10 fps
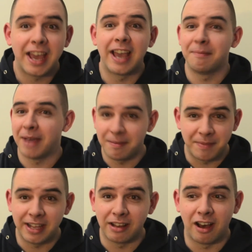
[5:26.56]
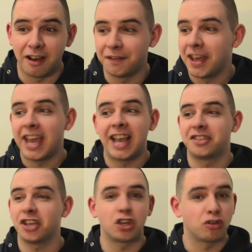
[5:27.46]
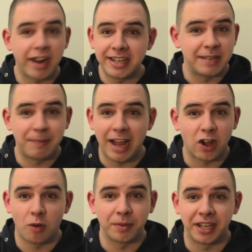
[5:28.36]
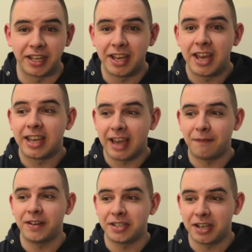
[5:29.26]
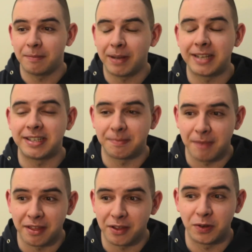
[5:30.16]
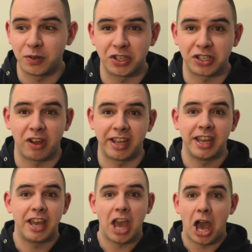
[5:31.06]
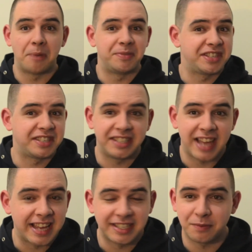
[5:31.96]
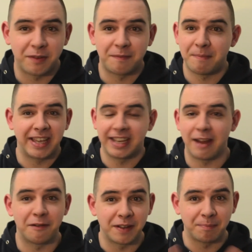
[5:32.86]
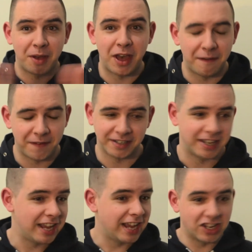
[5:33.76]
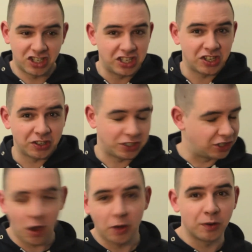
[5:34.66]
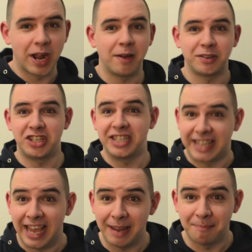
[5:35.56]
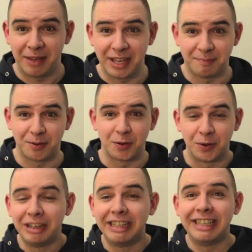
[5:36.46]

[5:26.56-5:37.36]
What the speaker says: It made me laugh. It's a crazy black comedy. Kathleen Turner plays this mother who's just like obsessed with making everything perfect, and she starts going around and she's killing people.